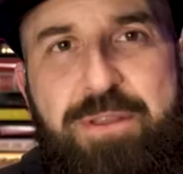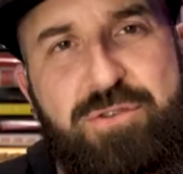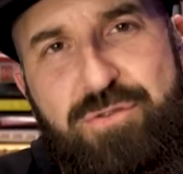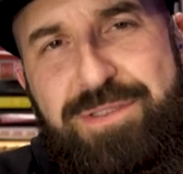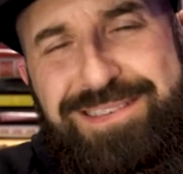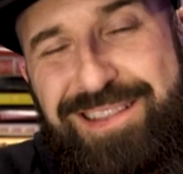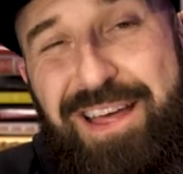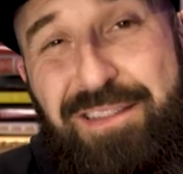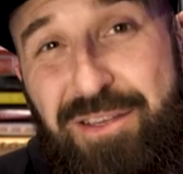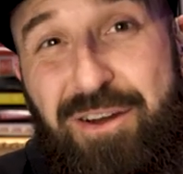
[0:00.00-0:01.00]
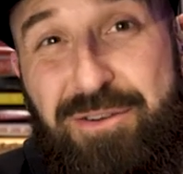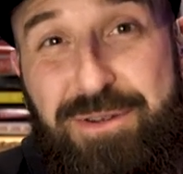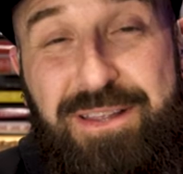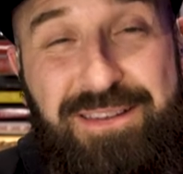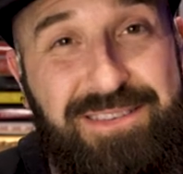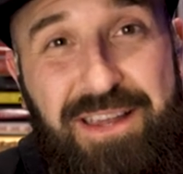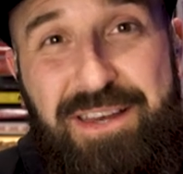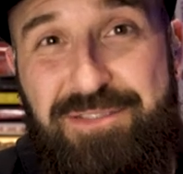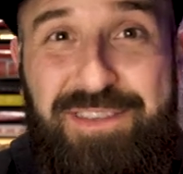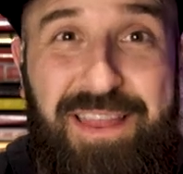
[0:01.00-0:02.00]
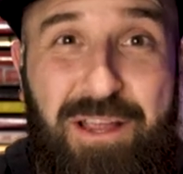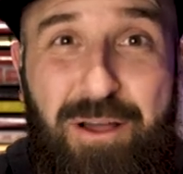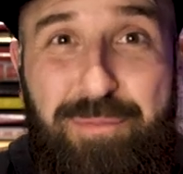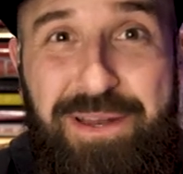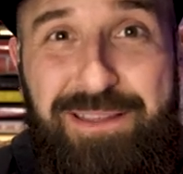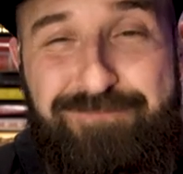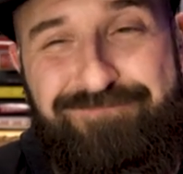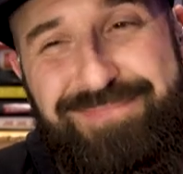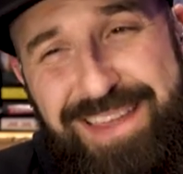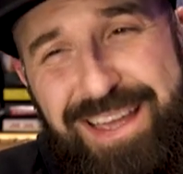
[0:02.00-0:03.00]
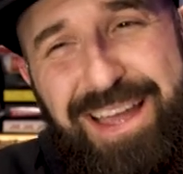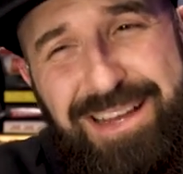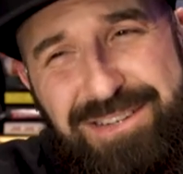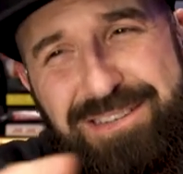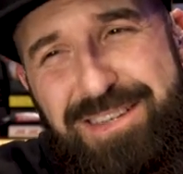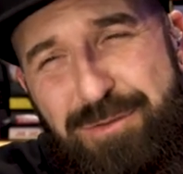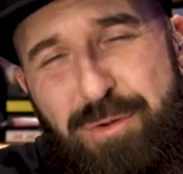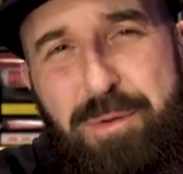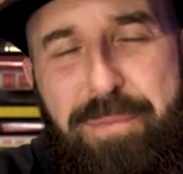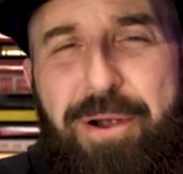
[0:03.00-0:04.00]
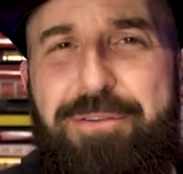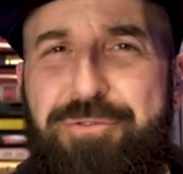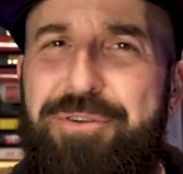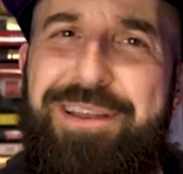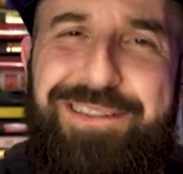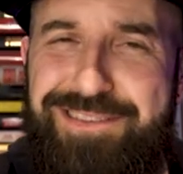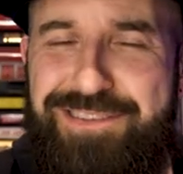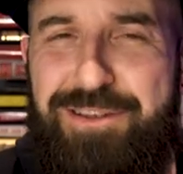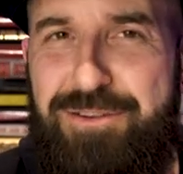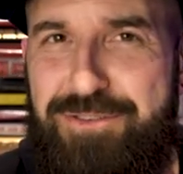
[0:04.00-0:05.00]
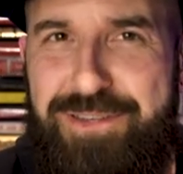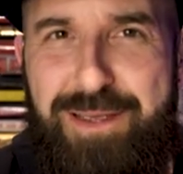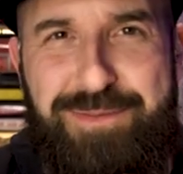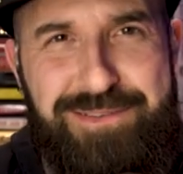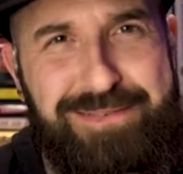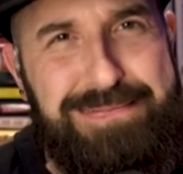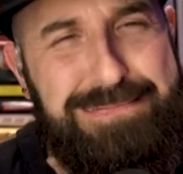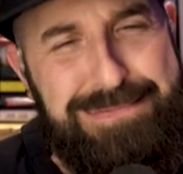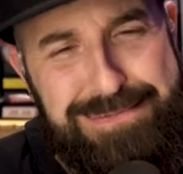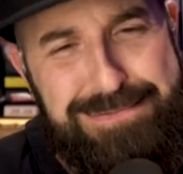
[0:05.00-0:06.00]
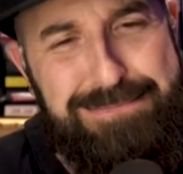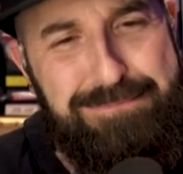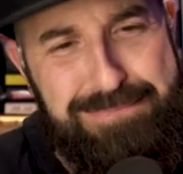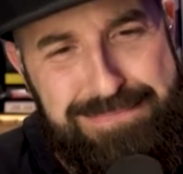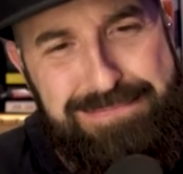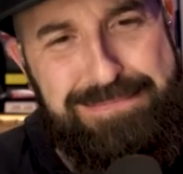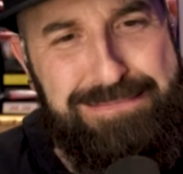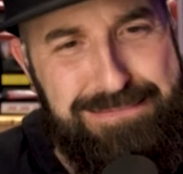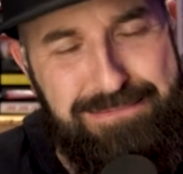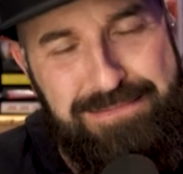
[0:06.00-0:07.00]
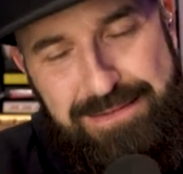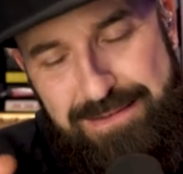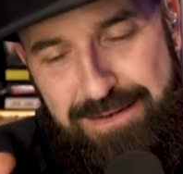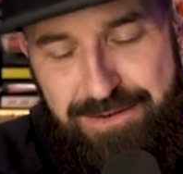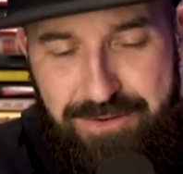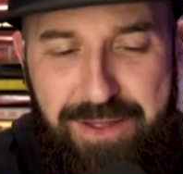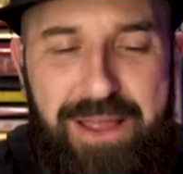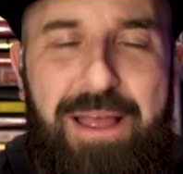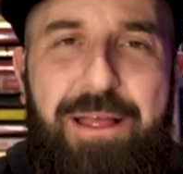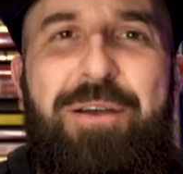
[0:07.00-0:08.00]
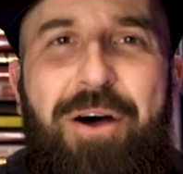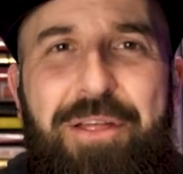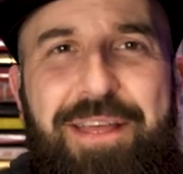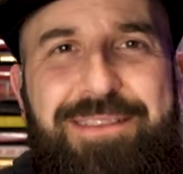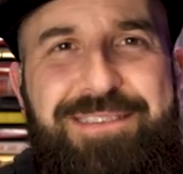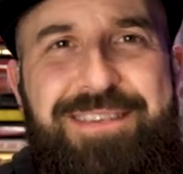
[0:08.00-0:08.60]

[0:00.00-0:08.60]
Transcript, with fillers: But the truth is, a lot of the audio executives in that company, they actually were a part of creating the stereotype. So it's a little bit, I don't know. All that to